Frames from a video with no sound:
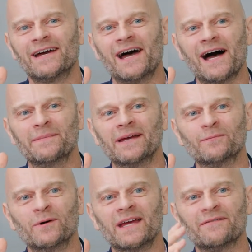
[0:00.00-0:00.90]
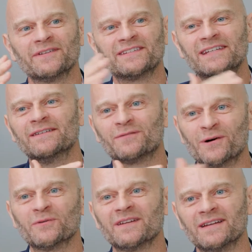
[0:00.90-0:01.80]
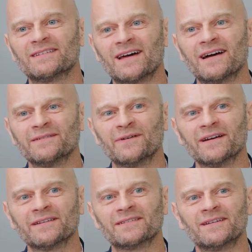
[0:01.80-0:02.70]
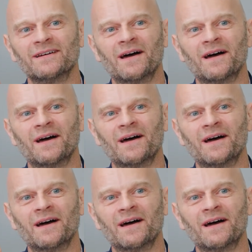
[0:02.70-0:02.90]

We have a sea frozen inside of us